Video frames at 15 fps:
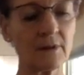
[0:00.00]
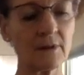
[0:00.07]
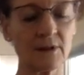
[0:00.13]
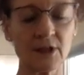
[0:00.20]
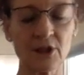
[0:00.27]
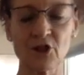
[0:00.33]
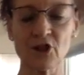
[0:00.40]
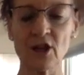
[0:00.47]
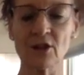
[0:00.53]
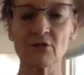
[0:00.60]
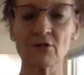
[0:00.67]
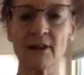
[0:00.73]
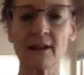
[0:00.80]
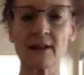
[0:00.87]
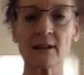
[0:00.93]

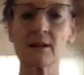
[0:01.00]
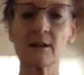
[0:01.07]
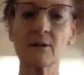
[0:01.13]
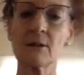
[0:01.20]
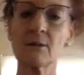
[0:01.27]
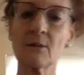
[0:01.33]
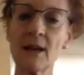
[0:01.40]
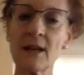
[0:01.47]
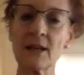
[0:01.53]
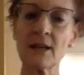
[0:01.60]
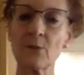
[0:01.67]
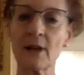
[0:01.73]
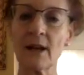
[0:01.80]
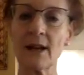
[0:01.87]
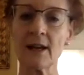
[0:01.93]
degenerate as
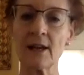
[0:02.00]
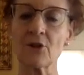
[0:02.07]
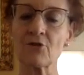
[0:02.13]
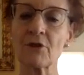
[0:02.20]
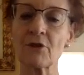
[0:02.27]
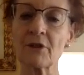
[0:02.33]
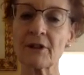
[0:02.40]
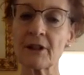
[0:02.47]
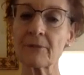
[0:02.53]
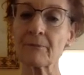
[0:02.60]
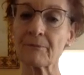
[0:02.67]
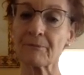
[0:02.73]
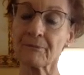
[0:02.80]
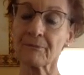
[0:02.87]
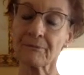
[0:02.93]
we age, really.
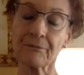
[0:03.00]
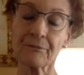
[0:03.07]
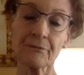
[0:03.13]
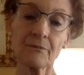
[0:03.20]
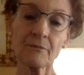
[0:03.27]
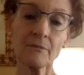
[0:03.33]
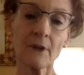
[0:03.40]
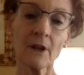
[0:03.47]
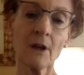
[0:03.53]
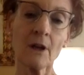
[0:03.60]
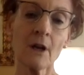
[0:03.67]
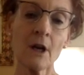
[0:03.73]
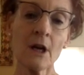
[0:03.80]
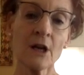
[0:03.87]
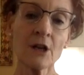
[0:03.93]

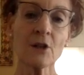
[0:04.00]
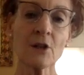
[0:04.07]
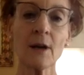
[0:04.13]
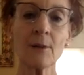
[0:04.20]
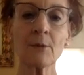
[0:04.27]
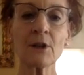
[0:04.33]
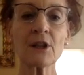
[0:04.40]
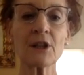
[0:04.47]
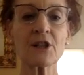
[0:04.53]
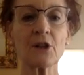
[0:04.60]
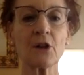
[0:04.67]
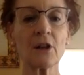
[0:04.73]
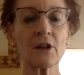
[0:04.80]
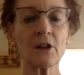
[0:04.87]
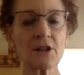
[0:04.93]
So I'm going to
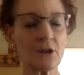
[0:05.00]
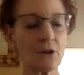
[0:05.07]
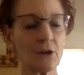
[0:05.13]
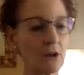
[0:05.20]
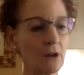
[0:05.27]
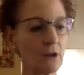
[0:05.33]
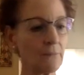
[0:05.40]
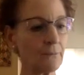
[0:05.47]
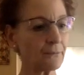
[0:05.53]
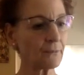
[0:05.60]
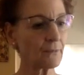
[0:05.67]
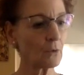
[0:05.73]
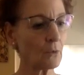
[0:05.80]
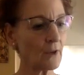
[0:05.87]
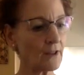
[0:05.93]
start us all
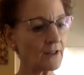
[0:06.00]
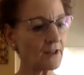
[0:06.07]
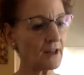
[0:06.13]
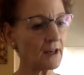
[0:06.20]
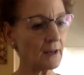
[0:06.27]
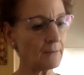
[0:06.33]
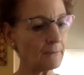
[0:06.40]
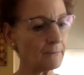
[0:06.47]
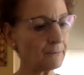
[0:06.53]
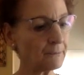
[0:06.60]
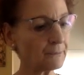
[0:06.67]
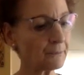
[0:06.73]
with, I'm